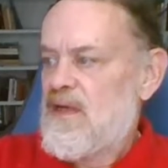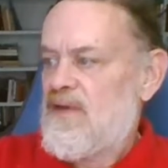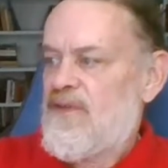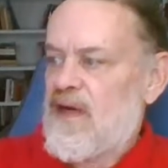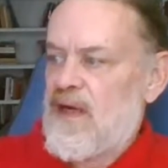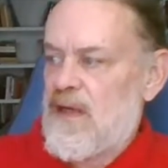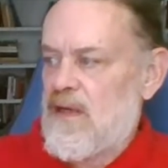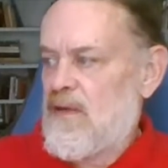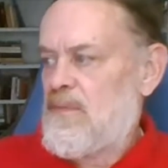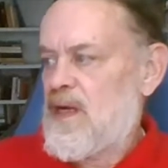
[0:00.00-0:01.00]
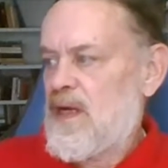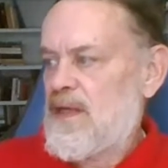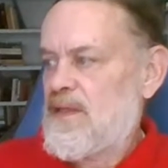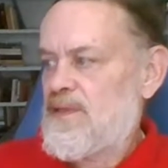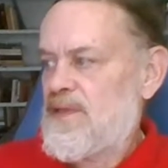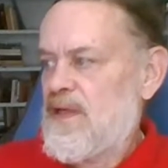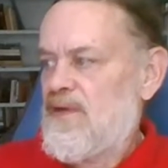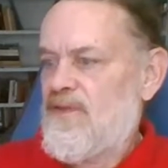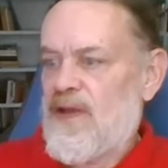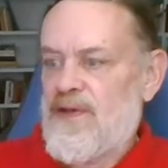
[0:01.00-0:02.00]
of our carnal bodies and
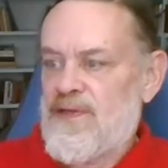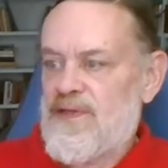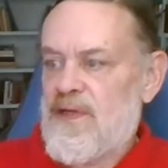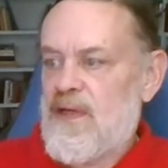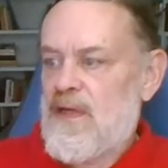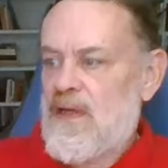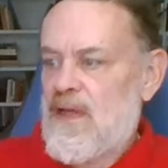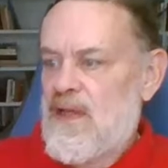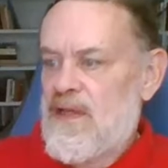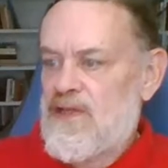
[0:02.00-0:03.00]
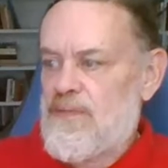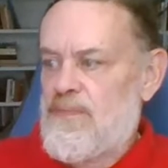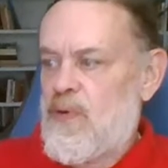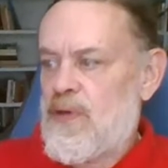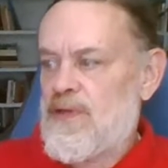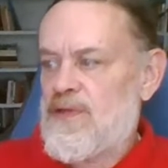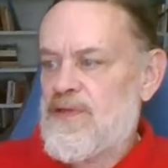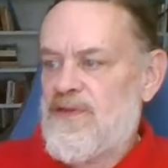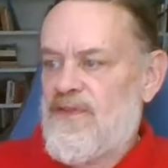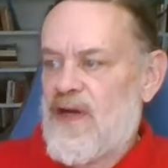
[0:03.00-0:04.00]
of others, the
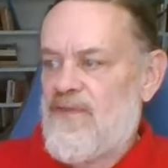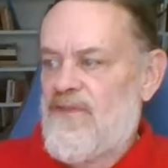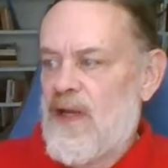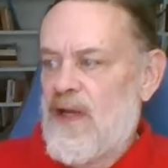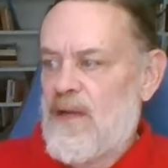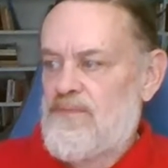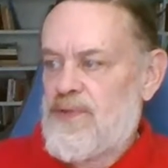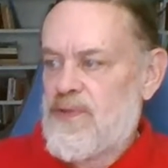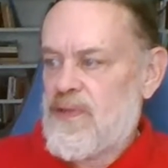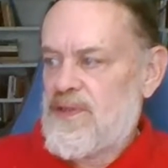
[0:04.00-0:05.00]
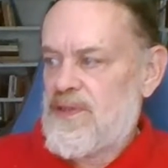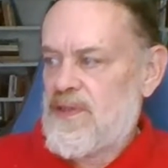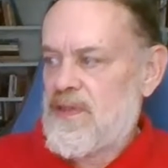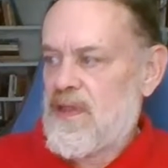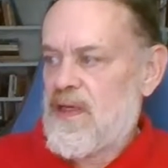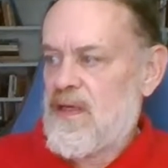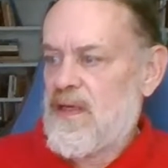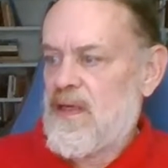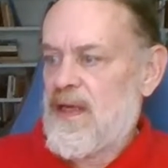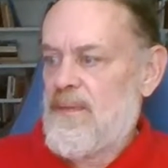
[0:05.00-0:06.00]
supporters of our voluptuous and
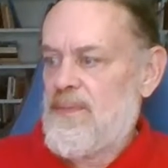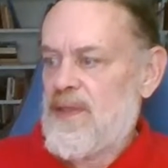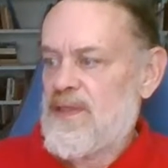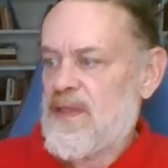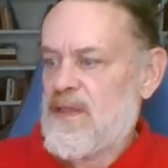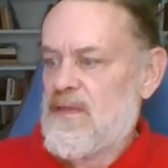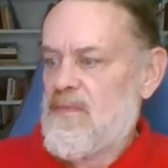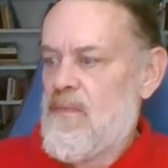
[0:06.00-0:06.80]
carnal appetite.